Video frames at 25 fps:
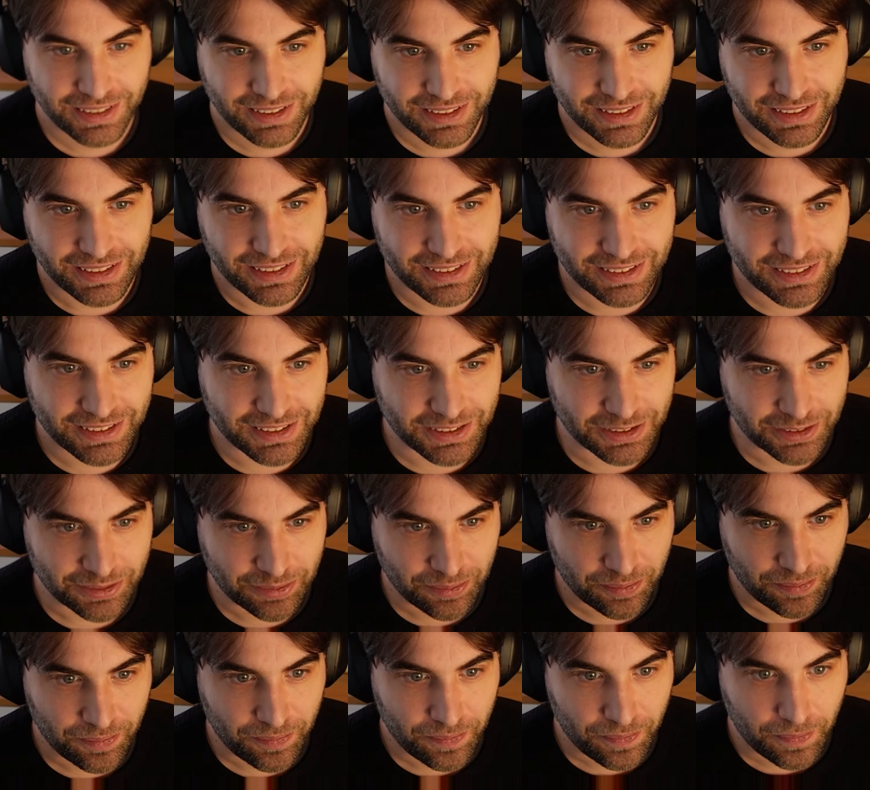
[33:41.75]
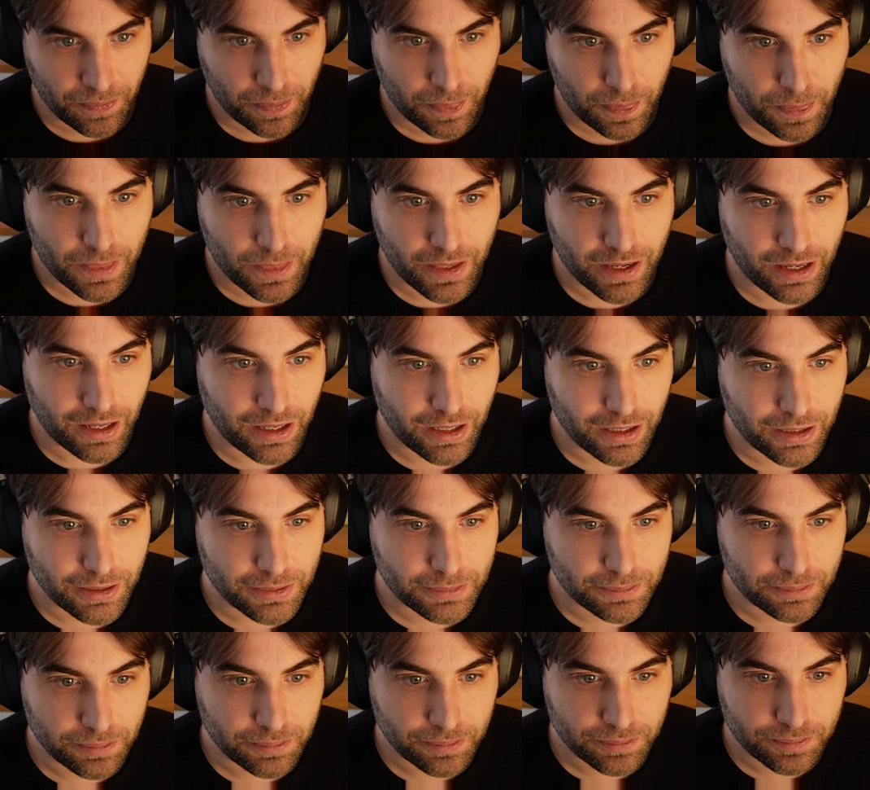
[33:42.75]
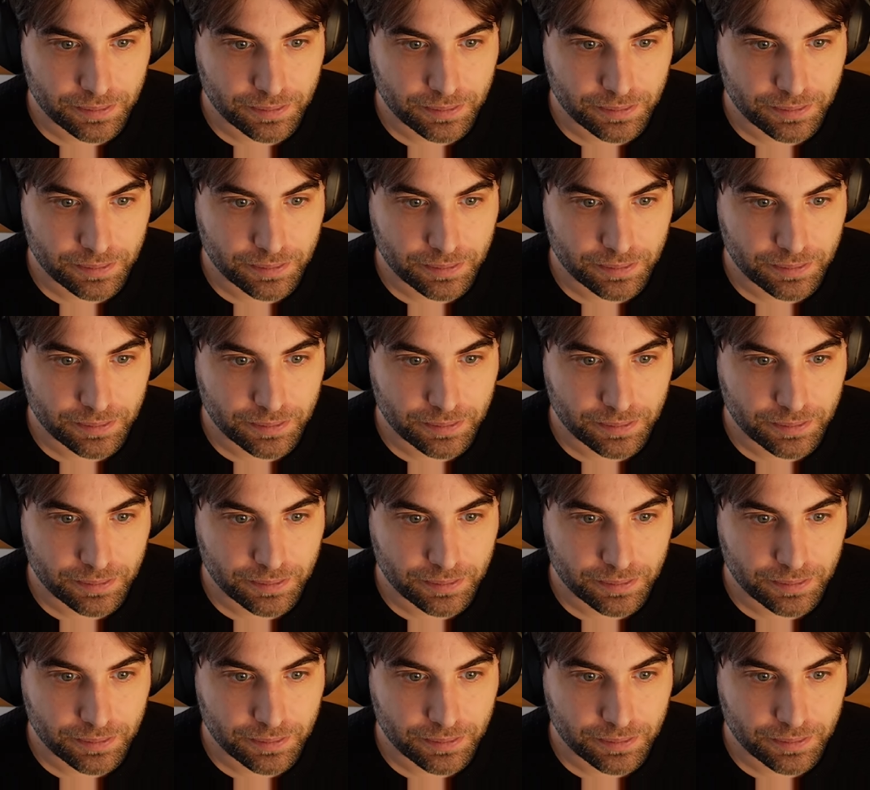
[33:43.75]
Let's see. Will